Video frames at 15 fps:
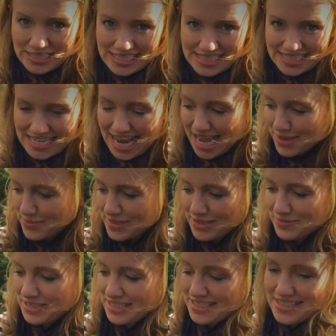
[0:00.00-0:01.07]
and it snaps,
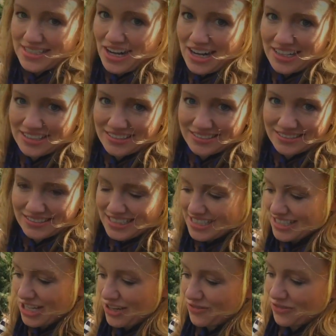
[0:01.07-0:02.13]
it means
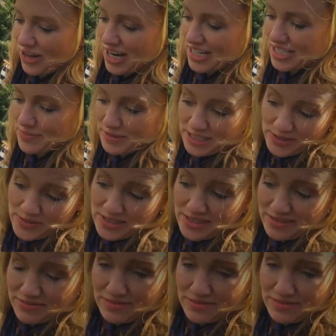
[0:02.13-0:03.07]
it's not fresh. This one